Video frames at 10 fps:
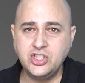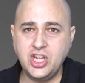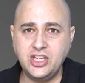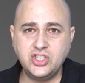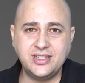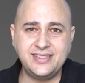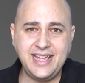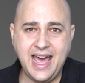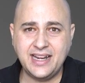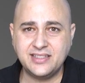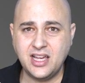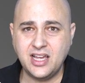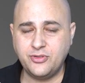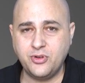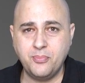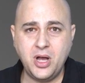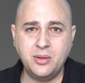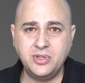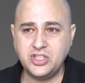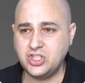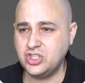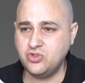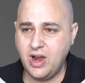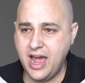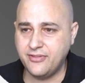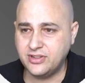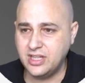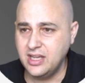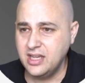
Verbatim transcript: change the status of it from published to draft.